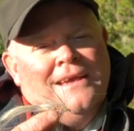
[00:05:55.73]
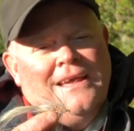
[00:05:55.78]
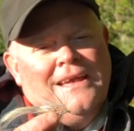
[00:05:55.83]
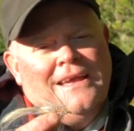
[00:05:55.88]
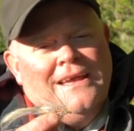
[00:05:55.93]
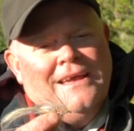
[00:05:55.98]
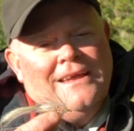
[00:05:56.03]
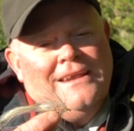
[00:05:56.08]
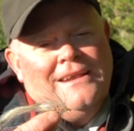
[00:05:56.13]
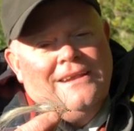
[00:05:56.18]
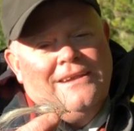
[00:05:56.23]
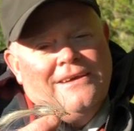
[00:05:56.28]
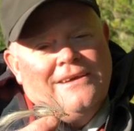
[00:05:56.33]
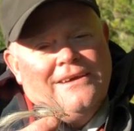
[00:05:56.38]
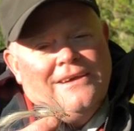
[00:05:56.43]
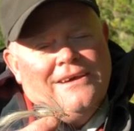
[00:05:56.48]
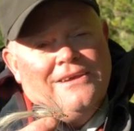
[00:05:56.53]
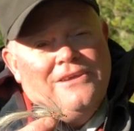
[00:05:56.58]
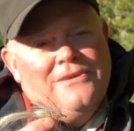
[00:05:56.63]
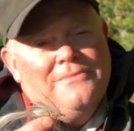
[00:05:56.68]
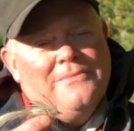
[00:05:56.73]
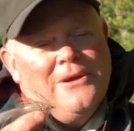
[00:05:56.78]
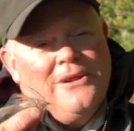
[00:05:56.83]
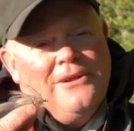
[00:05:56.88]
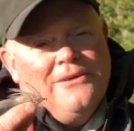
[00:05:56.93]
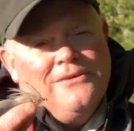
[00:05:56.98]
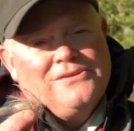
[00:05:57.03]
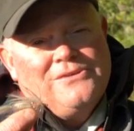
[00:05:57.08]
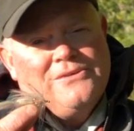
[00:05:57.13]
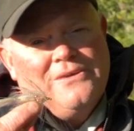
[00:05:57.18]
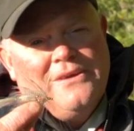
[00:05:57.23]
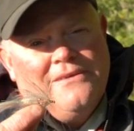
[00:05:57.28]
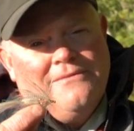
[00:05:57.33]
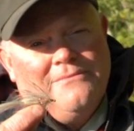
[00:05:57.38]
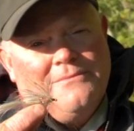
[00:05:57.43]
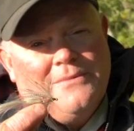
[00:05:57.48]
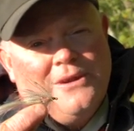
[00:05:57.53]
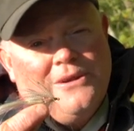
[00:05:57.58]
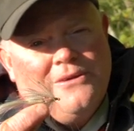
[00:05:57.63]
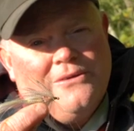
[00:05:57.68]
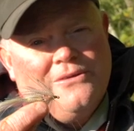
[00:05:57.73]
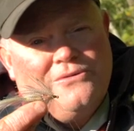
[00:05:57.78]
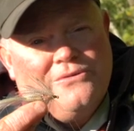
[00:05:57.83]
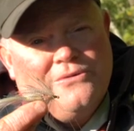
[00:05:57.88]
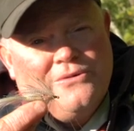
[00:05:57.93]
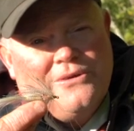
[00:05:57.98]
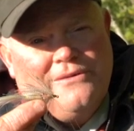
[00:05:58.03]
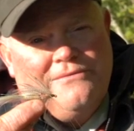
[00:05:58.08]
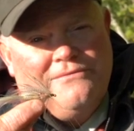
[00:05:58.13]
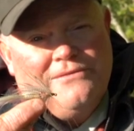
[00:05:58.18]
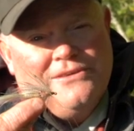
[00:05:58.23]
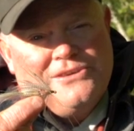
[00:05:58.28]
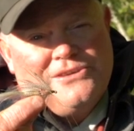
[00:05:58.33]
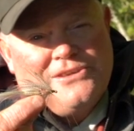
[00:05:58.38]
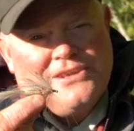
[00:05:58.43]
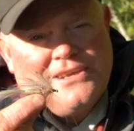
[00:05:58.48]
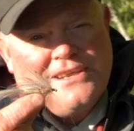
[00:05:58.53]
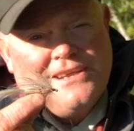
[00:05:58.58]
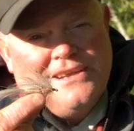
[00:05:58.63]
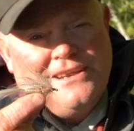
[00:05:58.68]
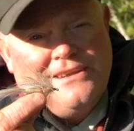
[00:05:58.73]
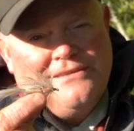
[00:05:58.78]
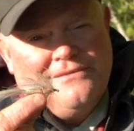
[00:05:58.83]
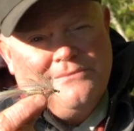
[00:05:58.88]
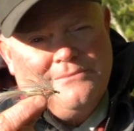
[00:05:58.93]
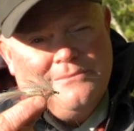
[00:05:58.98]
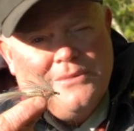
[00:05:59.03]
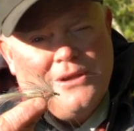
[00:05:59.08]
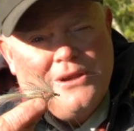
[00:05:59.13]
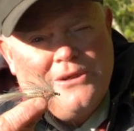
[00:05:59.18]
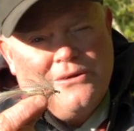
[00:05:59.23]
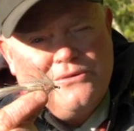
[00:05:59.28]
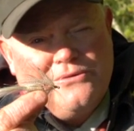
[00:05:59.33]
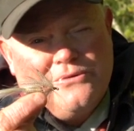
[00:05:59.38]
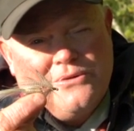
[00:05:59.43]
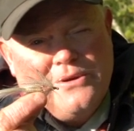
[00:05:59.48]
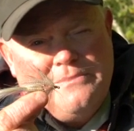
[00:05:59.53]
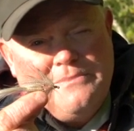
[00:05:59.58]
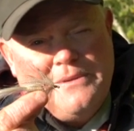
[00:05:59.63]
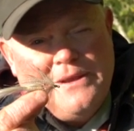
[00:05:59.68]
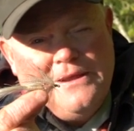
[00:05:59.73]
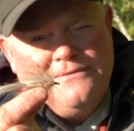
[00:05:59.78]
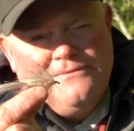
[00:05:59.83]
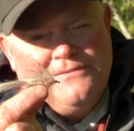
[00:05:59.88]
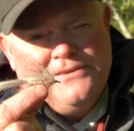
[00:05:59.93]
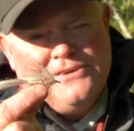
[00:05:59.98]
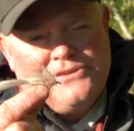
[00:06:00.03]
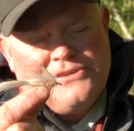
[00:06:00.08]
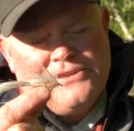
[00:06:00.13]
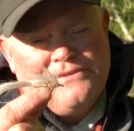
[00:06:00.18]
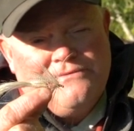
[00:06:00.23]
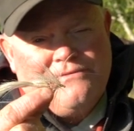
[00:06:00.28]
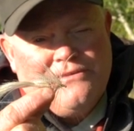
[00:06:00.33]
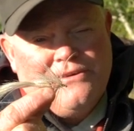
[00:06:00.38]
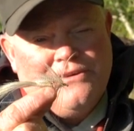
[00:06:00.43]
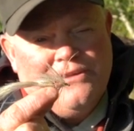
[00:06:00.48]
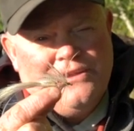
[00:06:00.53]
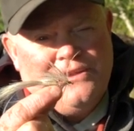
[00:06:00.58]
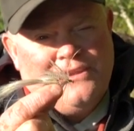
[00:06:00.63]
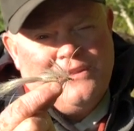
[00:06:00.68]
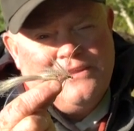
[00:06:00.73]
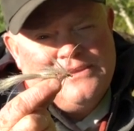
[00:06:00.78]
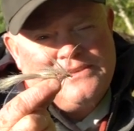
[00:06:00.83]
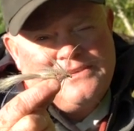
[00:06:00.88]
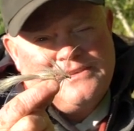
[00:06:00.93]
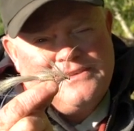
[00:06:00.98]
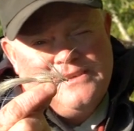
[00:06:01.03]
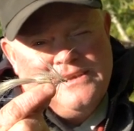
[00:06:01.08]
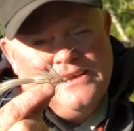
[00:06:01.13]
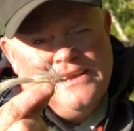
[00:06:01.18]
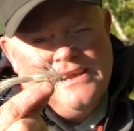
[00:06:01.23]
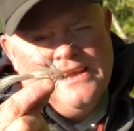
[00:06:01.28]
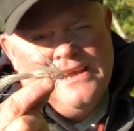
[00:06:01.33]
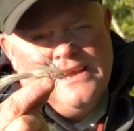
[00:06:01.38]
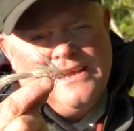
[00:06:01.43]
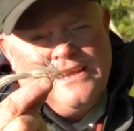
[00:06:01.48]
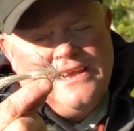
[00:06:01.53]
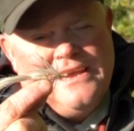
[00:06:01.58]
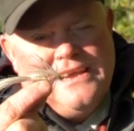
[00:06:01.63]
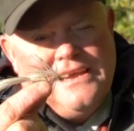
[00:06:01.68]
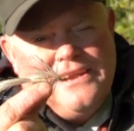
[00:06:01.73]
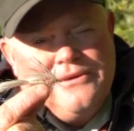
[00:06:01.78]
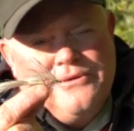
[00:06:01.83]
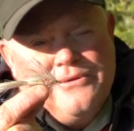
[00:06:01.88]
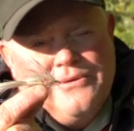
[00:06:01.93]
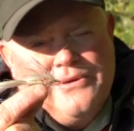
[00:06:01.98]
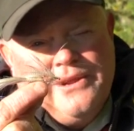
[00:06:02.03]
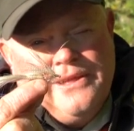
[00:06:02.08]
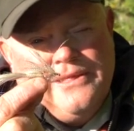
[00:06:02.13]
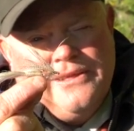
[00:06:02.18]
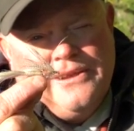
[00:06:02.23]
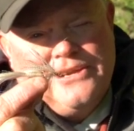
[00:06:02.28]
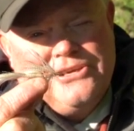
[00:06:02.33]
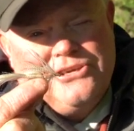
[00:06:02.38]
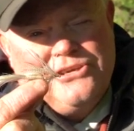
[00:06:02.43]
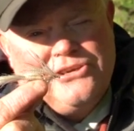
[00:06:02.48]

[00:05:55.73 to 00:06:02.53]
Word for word: And uh, you might also have migratory fish, the kind of migratory bait fish that fall into this category like